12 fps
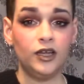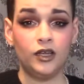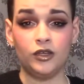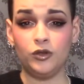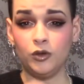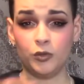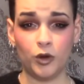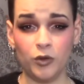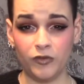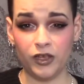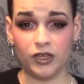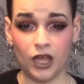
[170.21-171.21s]
You'll probably
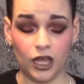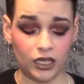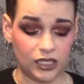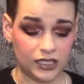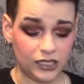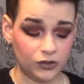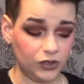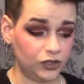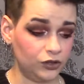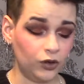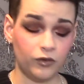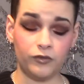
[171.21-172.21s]
find a gazillion
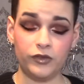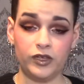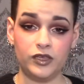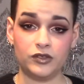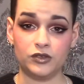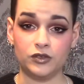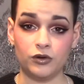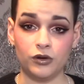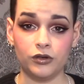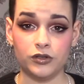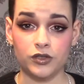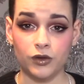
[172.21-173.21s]
of these
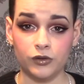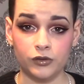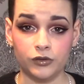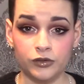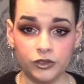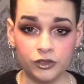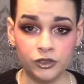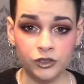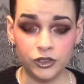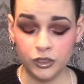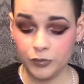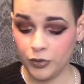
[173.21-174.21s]
tutorials on
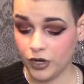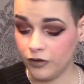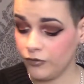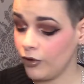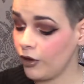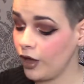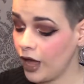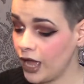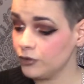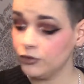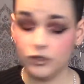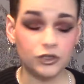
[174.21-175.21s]
YouTube, but I thought I'm
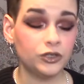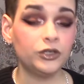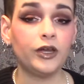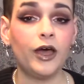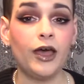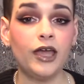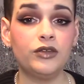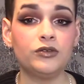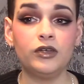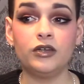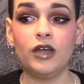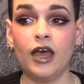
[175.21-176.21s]
going to show you how I do
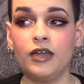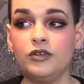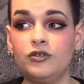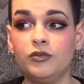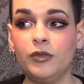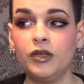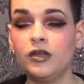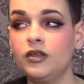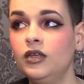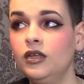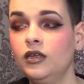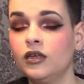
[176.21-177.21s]
it. I do mine
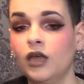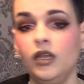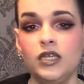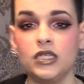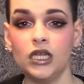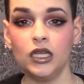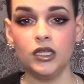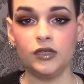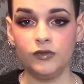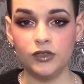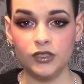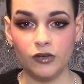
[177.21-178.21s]
kind of slightly
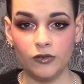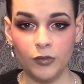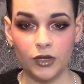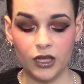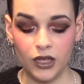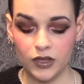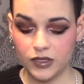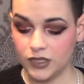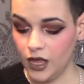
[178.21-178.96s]
different to everybody else.